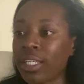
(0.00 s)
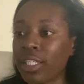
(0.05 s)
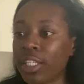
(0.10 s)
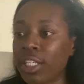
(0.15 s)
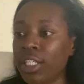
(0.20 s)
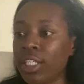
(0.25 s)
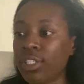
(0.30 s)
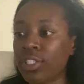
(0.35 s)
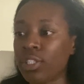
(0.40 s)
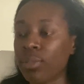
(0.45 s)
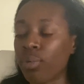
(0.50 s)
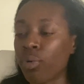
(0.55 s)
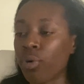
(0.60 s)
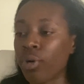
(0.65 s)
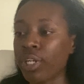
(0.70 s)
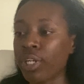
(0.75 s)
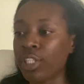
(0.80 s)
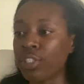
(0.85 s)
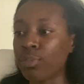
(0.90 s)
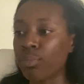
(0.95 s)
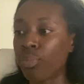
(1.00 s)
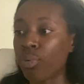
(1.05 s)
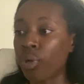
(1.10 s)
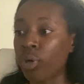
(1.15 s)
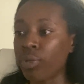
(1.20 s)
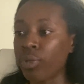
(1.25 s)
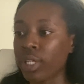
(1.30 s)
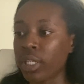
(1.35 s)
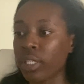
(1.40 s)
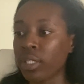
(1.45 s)
key support is
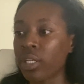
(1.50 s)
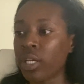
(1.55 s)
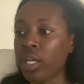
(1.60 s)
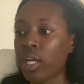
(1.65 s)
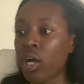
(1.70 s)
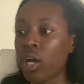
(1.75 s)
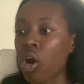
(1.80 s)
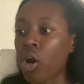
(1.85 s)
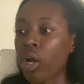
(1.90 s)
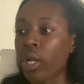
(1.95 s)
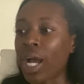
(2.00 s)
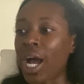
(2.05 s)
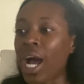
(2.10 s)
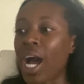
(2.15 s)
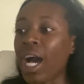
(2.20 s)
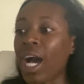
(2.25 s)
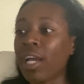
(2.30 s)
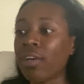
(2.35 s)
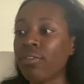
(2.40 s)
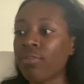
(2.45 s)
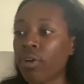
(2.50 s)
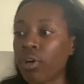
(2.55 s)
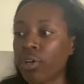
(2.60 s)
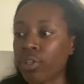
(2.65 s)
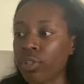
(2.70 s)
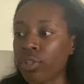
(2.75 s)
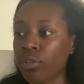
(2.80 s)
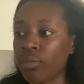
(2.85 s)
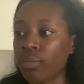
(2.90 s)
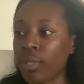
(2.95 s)
broken on high
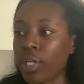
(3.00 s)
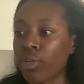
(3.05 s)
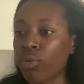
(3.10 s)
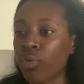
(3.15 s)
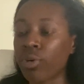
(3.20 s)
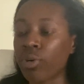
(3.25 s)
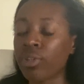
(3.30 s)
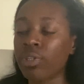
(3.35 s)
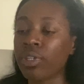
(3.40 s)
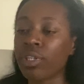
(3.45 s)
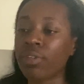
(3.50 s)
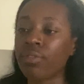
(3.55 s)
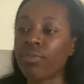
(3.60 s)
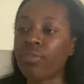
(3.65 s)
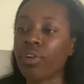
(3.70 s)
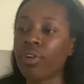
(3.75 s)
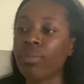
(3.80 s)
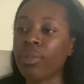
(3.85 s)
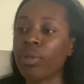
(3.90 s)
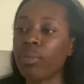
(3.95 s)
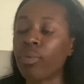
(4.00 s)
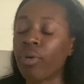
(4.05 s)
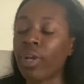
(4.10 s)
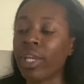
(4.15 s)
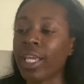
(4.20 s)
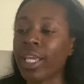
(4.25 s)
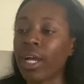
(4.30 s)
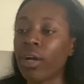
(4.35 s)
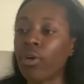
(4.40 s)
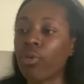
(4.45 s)
volume in order to confirm the
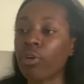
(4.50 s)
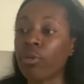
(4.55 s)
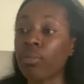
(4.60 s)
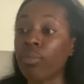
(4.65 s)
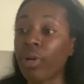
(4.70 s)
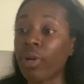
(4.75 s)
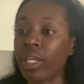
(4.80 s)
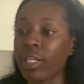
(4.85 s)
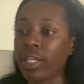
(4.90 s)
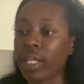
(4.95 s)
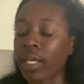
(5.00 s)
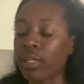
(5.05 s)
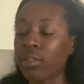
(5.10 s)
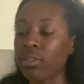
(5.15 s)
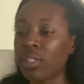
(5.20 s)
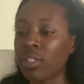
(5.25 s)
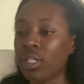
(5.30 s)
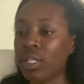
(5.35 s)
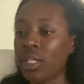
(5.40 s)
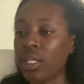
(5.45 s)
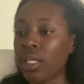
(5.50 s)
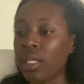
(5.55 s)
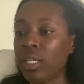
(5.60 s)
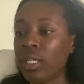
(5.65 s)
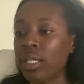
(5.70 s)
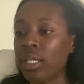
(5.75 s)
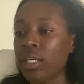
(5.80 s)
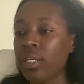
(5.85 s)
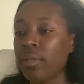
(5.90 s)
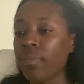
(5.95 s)
breakout or breakdown.
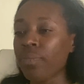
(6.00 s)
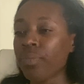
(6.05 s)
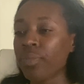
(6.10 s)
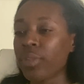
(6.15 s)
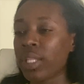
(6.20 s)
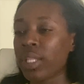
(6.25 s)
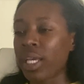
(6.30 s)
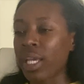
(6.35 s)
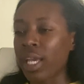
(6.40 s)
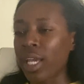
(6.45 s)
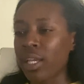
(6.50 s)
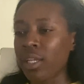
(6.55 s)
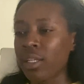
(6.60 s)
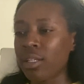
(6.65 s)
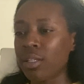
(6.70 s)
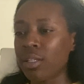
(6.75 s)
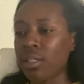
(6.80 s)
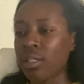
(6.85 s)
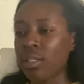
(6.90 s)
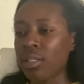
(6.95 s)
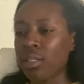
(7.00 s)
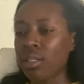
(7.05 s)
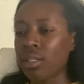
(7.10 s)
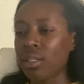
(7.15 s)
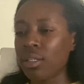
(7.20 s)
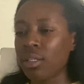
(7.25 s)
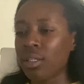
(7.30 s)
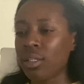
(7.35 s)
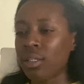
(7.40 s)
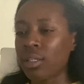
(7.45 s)
The head
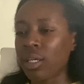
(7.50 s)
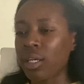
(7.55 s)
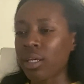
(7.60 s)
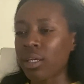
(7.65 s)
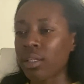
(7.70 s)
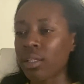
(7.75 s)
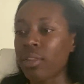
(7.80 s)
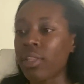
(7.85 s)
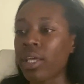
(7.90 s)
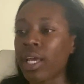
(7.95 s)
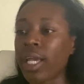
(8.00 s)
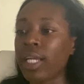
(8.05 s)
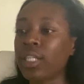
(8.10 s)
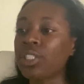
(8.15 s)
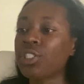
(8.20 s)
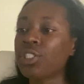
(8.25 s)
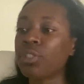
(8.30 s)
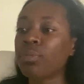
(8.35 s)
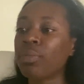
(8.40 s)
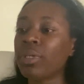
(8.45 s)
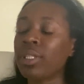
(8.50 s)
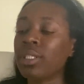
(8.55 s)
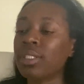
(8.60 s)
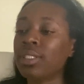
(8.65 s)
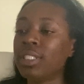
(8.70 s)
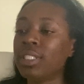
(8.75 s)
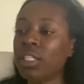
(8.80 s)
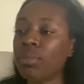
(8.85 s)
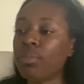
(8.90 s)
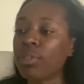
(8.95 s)
should be the
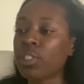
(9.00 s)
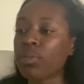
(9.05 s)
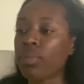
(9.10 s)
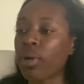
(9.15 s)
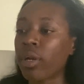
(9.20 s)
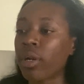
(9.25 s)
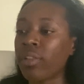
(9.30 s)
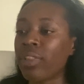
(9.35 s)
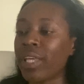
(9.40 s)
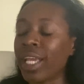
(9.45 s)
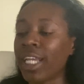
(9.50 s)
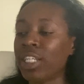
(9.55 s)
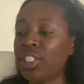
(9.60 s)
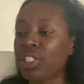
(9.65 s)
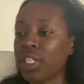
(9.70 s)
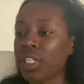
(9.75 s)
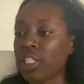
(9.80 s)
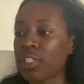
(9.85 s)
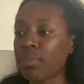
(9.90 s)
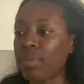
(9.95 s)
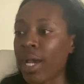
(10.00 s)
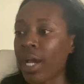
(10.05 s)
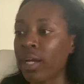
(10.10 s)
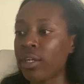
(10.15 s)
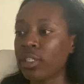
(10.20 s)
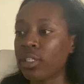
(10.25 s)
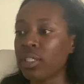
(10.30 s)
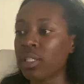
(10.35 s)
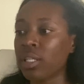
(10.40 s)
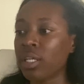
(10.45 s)
deepest part of the H&S
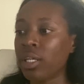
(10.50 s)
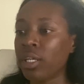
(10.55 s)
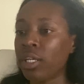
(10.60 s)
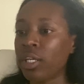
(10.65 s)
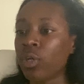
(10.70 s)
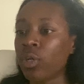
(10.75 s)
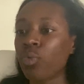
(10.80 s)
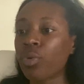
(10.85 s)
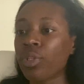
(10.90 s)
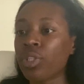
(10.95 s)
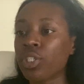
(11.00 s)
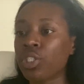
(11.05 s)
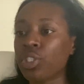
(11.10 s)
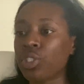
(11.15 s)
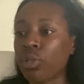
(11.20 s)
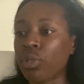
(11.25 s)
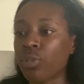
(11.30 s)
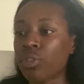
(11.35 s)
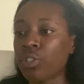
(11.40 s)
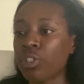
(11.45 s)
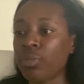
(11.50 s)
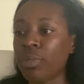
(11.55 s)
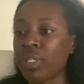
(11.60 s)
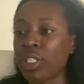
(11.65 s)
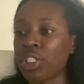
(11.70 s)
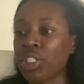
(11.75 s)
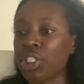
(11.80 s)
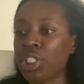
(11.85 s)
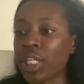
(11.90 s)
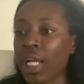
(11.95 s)
pattern, with the shoulders being
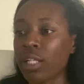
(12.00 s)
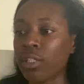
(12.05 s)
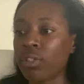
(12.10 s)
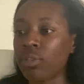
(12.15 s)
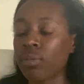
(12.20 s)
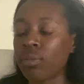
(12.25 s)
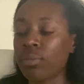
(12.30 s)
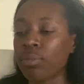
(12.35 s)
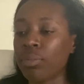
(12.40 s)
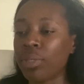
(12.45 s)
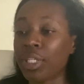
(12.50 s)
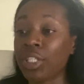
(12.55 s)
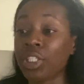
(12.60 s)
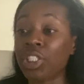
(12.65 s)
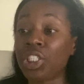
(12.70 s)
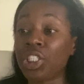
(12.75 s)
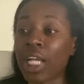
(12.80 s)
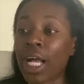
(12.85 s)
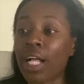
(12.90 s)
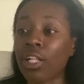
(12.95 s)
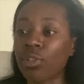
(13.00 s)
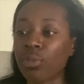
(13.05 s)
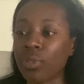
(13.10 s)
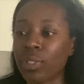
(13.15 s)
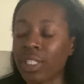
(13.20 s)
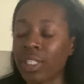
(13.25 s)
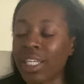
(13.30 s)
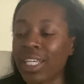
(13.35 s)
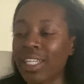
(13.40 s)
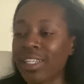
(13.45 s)
shallower
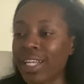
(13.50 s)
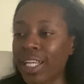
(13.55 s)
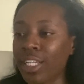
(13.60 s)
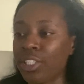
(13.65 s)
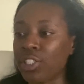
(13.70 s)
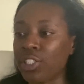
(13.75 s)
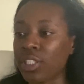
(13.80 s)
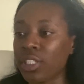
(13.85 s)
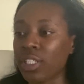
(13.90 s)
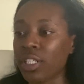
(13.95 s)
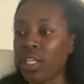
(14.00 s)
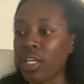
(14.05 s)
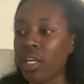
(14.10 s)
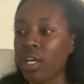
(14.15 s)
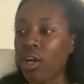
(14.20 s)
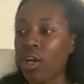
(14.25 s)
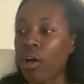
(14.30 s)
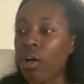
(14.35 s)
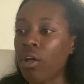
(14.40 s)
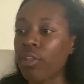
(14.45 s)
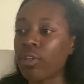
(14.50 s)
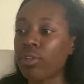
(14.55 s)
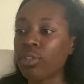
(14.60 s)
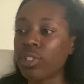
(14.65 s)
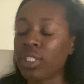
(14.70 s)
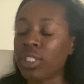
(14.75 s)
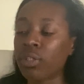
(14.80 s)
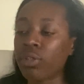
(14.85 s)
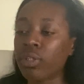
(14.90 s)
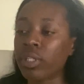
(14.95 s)
in nature, although
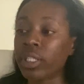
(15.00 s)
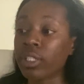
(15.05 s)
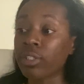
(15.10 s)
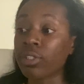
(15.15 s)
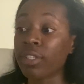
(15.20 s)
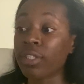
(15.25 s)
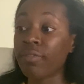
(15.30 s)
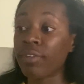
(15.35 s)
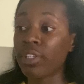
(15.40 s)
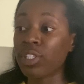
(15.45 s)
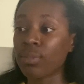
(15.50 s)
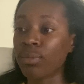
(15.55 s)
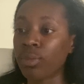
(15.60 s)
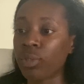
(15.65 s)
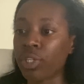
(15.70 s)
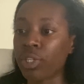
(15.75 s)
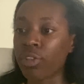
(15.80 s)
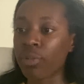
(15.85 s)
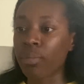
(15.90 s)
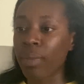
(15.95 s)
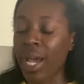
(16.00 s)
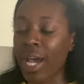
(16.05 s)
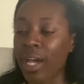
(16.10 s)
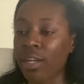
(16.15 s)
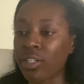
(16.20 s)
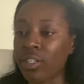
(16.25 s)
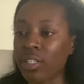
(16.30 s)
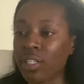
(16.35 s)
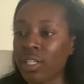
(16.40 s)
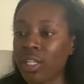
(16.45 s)
still clearly visible in the
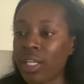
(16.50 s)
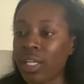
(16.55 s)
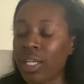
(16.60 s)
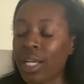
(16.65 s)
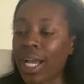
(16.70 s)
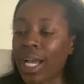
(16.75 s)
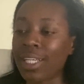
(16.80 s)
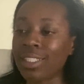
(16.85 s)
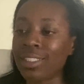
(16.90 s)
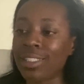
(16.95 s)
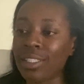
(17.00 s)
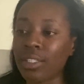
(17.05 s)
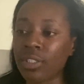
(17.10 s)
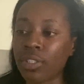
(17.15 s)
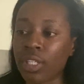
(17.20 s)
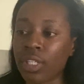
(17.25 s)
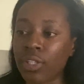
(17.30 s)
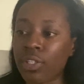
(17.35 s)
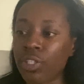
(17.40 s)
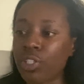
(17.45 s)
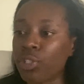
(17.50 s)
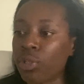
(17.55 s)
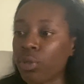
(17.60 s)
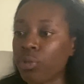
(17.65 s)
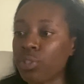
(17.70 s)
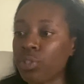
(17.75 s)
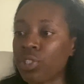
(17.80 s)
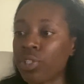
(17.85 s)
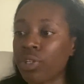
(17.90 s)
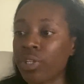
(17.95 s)
pattern. Ideally, the
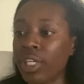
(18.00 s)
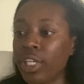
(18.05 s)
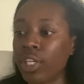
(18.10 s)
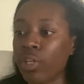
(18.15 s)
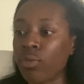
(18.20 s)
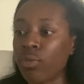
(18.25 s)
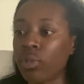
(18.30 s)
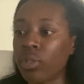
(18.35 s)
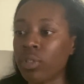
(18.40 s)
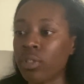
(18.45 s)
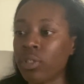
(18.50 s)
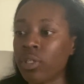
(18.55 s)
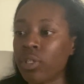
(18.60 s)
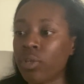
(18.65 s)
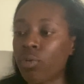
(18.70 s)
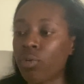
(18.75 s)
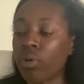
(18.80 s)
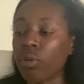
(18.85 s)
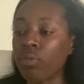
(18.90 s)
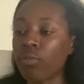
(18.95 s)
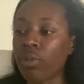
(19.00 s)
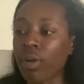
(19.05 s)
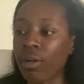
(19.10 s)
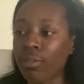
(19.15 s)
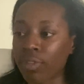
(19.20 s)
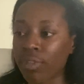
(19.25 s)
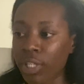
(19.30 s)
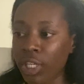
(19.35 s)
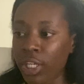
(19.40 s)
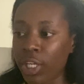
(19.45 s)
shoulders are equal or
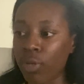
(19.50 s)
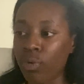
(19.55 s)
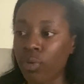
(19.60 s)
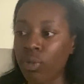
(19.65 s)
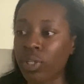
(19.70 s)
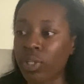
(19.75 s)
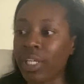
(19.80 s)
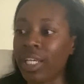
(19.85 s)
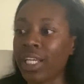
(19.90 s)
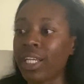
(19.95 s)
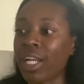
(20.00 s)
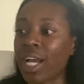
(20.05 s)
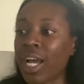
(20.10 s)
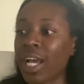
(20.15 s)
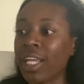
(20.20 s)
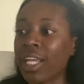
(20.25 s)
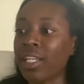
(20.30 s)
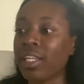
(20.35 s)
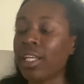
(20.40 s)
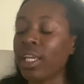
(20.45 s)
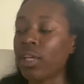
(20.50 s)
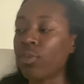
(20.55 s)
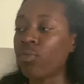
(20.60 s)
roughly equal in height and